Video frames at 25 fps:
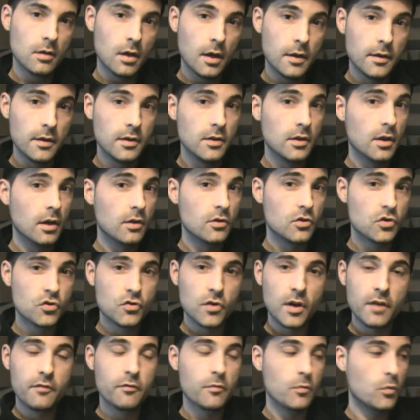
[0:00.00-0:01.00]
then you go
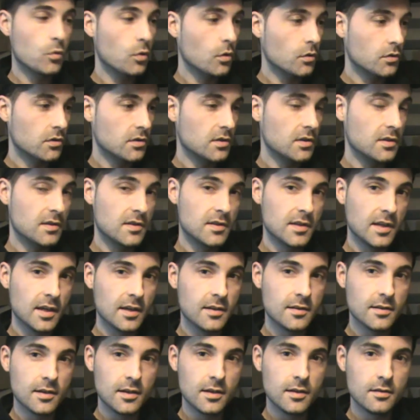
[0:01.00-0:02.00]
straight from quarter to
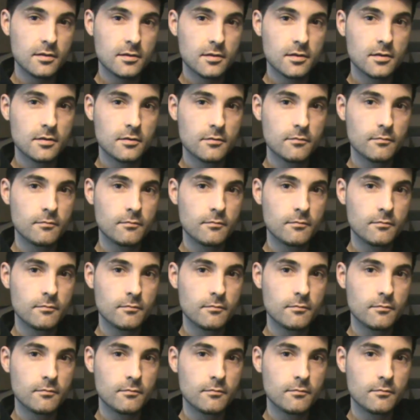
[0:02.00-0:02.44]
sixteenths.